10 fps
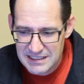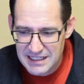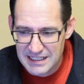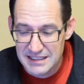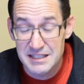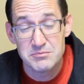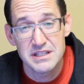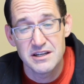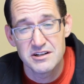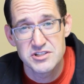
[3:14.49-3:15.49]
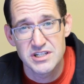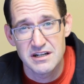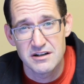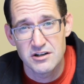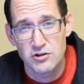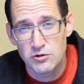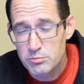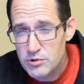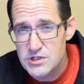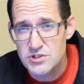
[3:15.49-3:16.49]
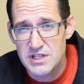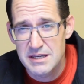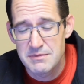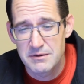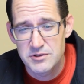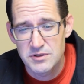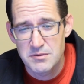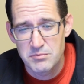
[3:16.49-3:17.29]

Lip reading: kind of limply on a chair, and an old preacher came up to him,